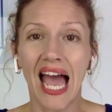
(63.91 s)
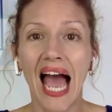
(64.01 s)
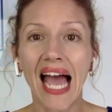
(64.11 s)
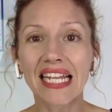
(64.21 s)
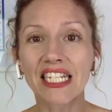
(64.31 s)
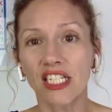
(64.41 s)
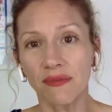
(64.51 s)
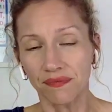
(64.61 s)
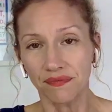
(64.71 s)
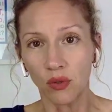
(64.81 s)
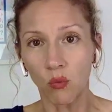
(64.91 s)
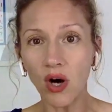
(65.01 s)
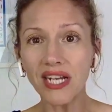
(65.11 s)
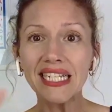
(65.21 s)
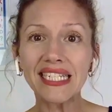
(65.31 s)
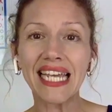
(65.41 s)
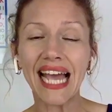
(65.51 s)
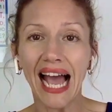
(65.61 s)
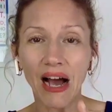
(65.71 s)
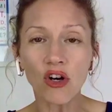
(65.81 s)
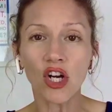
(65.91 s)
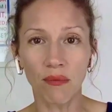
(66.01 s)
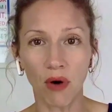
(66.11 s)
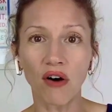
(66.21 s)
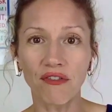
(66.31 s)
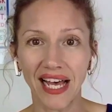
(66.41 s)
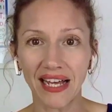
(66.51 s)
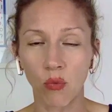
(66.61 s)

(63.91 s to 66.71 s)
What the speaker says: And what is the outcome of that?